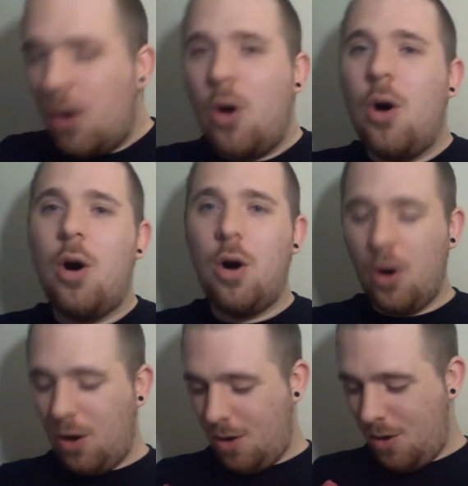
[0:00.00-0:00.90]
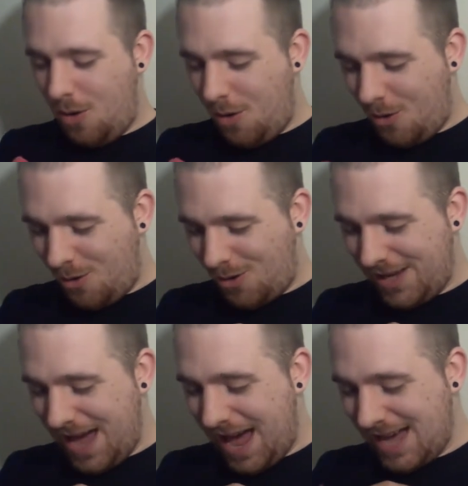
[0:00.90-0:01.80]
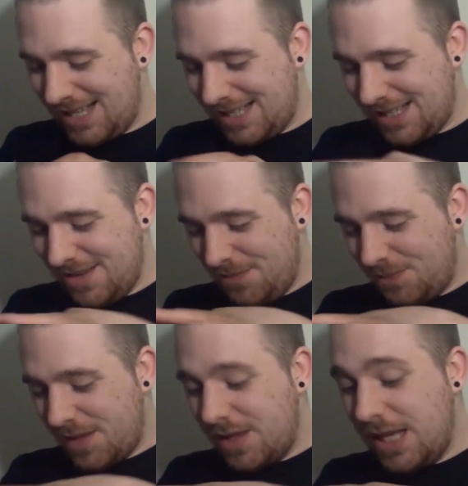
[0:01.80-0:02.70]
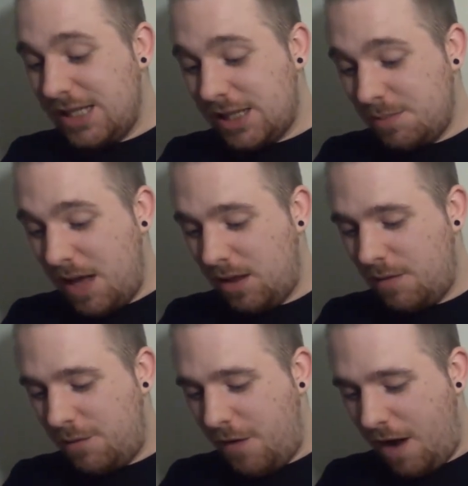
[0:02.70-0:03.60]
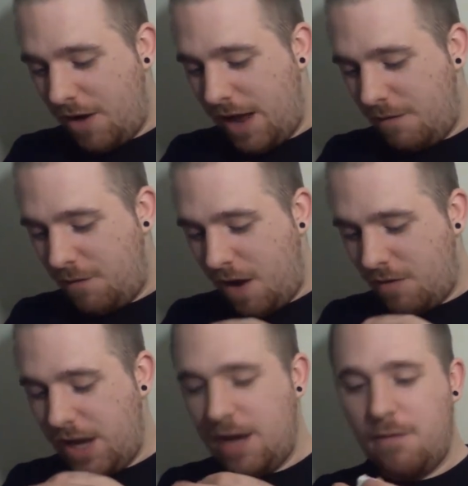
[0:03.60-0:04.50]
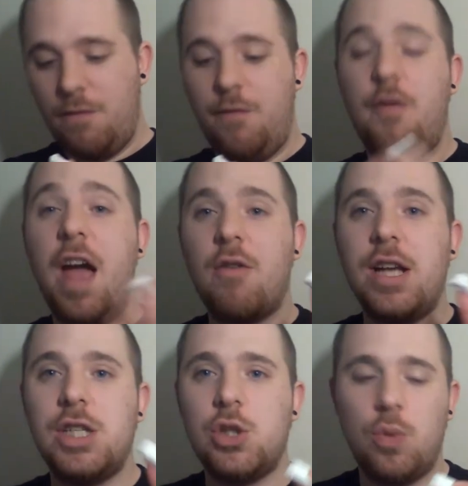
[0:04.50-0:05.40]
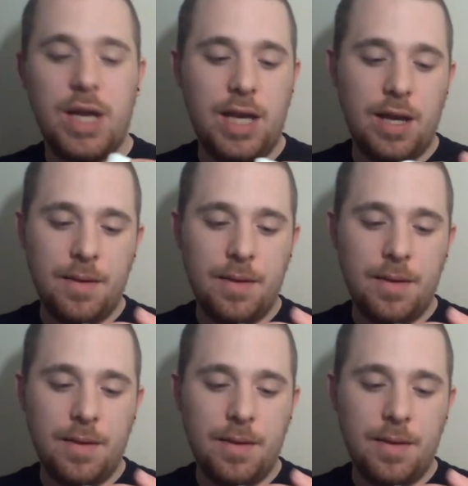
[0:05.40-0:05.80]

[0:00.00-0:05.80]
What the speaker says: Oh, yes. These smell very, very, very sweet.